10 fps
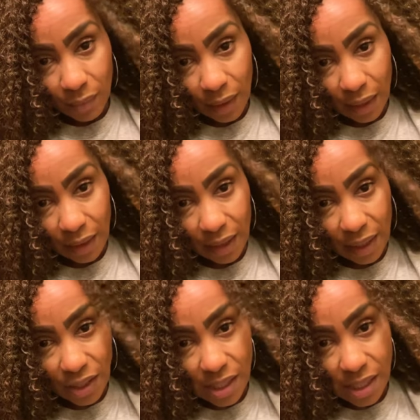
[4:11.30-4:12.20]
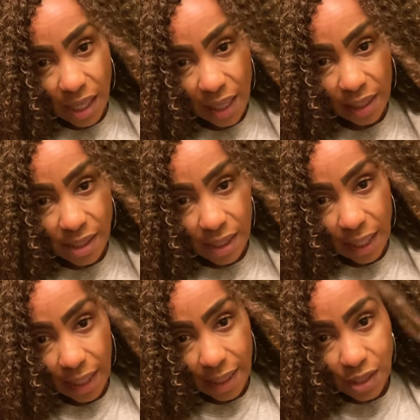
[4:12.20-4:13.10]
then I just decided
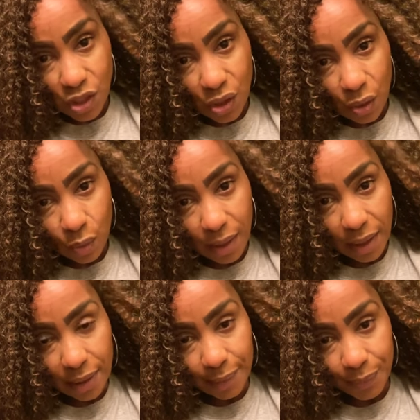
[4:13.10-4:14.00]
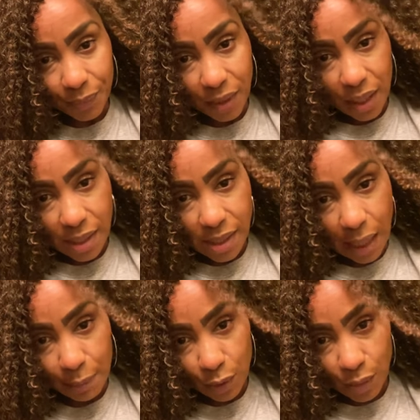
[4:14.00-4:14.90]
today, I said, you know what, it's time
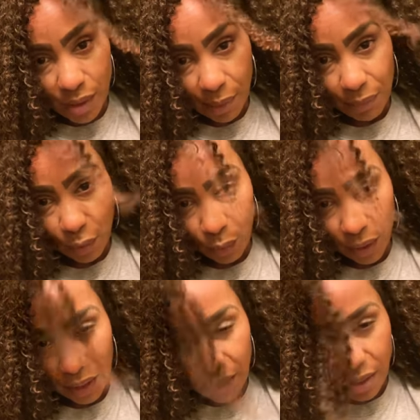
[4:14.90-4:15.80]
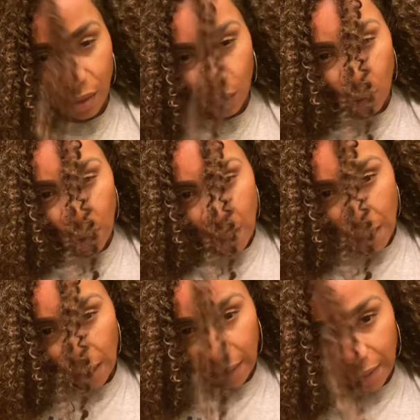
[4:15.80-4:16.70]
to do something with it. So,
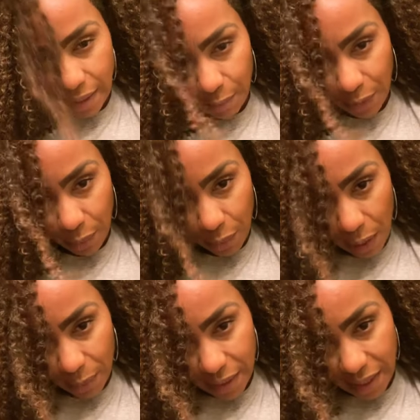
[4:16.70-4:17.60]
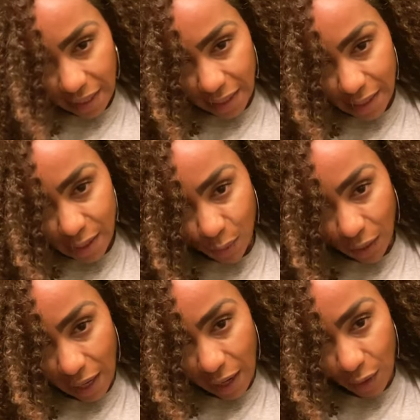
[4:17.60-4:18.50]
because I'm going to probably take this one
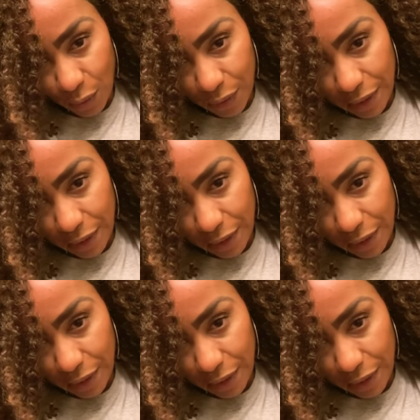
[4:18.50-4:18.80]
out